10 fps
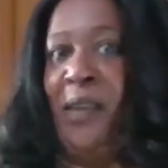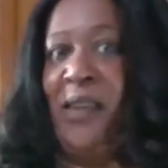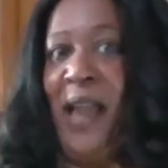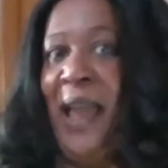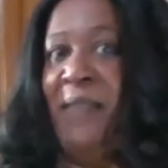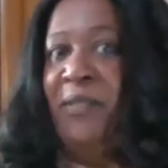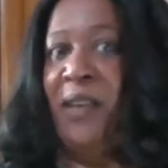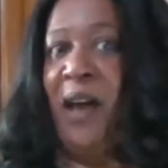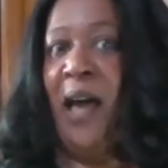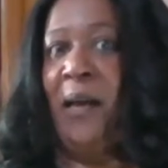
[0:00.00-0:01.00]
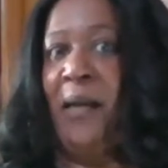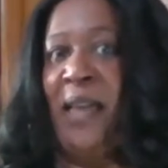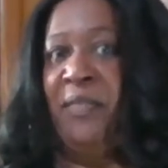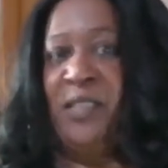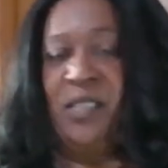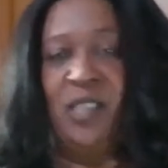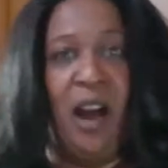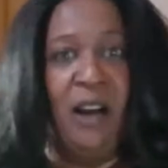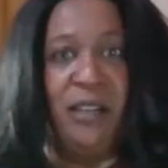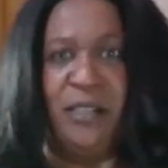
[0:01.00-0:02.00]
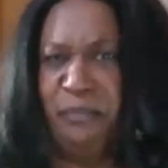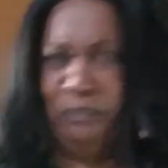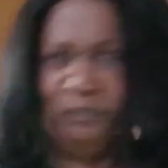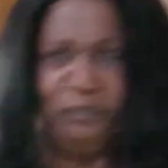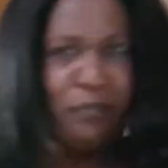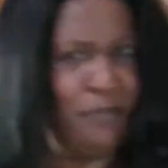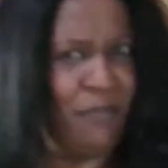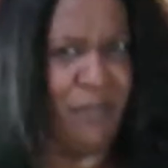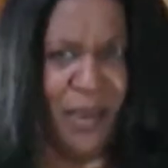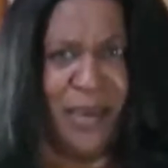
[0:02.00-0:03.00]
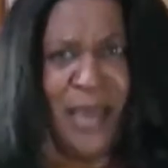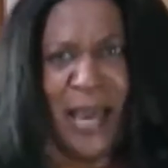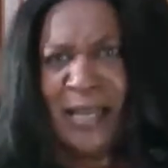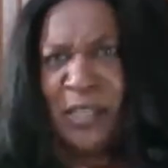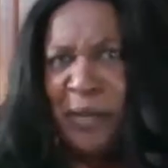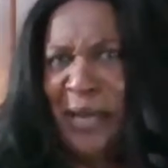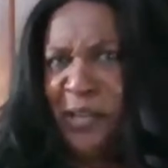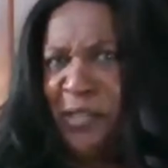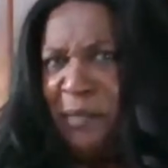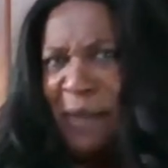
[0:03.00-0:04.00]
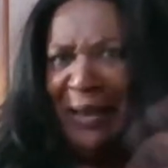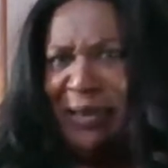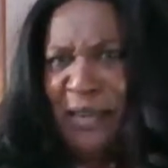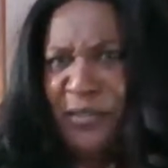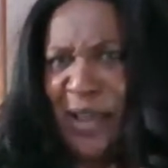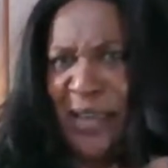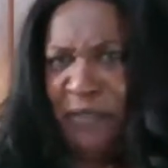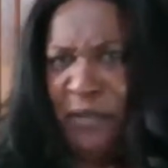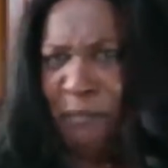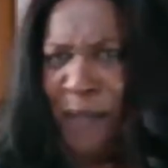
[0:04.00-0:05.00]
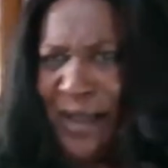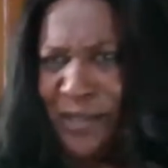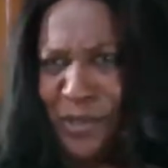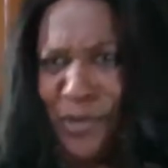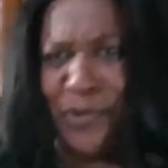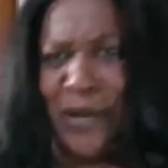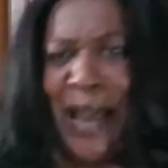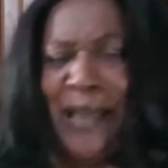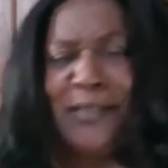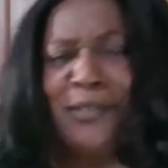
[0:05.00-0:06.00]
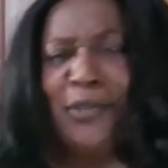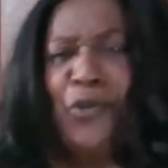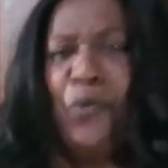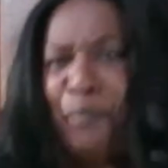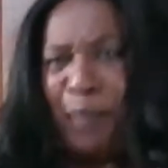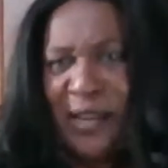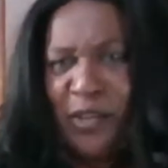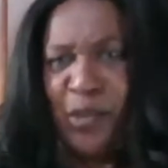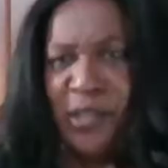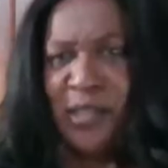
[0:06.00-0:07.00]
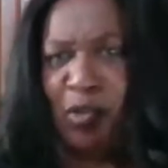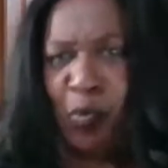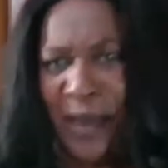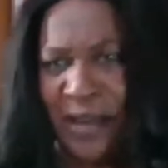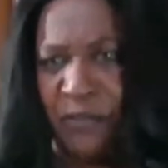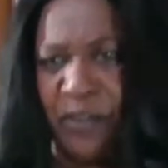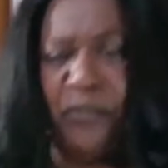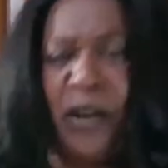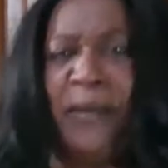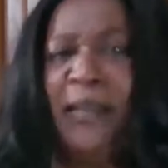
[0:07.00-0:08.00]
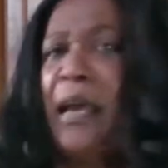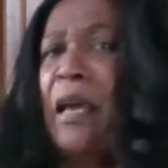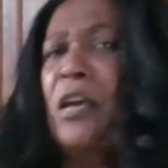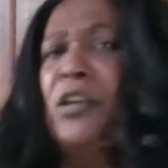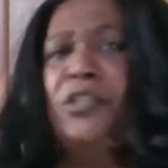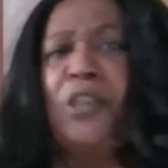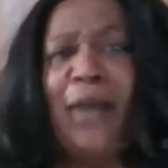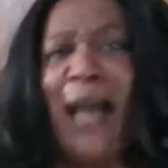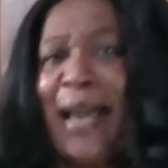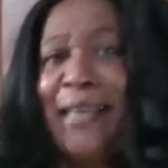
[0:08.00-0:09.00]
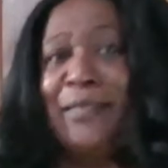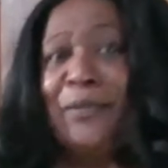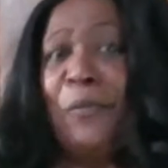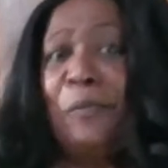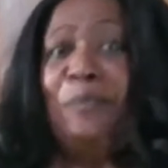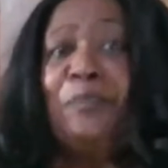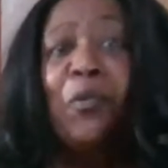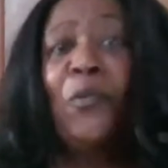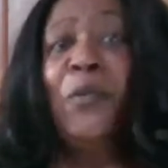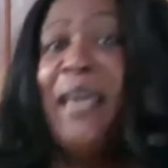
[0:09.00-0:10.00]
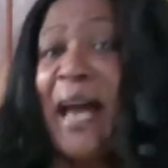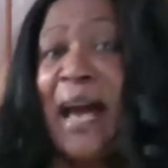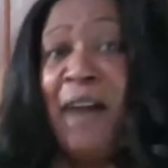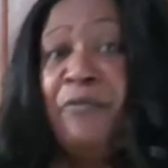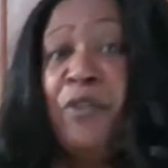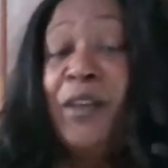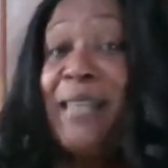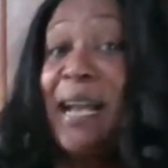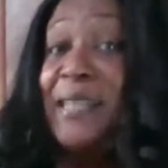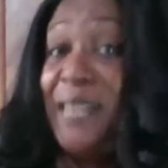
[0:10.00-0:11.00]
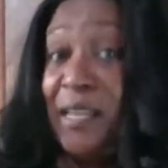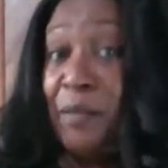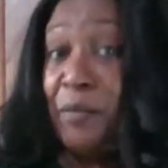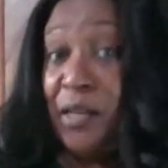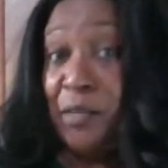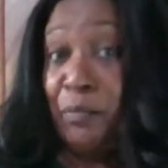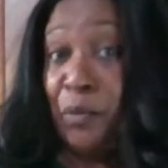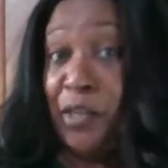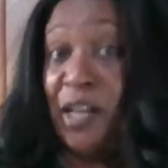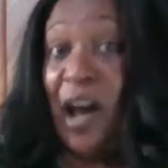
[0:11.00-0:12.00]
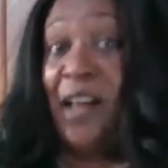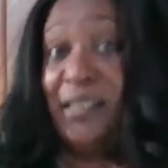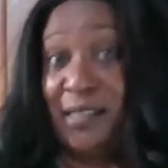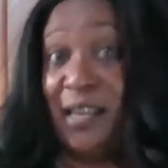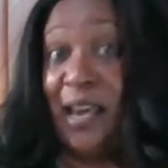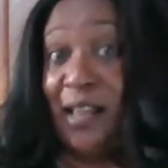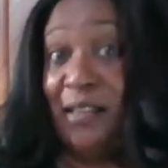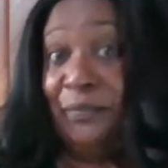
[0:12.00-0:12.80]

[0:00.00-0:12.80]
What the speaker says: and the stars. Yeah, that's what I used to buy the gift, so I give it back to you guys, so you benefit from it. So guys, we have our titanium cutting boards on sale.